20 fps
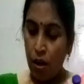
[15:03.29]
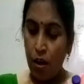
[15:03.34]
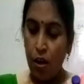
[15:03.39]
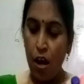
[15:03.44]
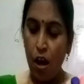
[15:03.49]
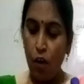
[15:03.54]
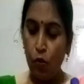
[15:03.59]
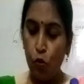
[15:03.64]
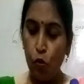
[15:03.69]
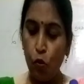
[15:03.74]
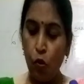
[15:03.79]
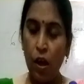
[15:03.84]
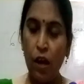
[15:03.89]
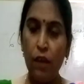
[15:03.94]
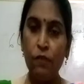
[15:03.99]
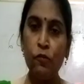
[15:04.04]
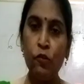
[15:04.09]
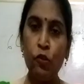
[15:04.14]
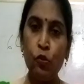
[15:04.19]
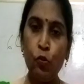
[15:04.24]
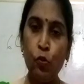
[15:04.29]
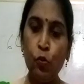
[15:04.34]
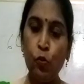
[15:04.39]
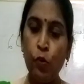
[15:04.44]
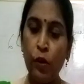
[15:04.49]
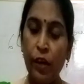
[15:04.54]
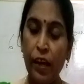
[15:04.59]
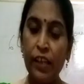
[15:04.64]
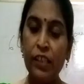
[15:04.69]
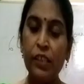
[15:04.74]
Now you have
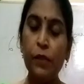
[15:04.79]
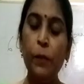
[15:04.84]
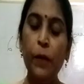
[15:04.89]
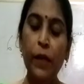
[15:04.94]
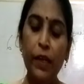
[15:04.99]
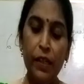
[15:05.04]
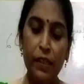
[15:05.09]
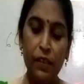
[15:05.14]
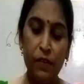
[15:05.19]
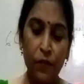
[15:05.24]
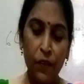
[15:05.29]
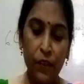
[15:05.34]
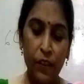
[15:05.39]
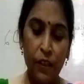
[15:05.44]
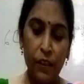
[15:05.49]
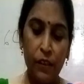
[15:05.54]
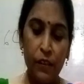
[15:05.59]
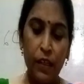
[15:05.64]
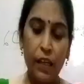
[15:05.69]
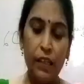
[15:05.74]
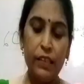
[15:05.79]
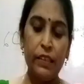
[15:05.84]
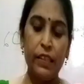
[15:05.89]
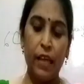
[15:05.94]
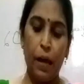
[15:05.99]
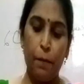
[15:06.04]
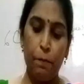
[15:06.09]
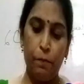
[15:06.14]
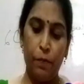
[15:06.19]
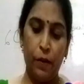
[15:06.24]
to explain it with
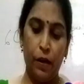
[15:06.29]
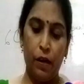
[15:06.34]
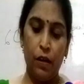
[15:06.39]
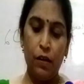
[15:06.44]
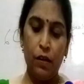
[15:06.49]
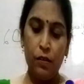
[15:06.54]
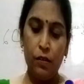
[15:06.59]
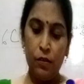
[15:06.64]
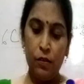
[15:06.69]
example.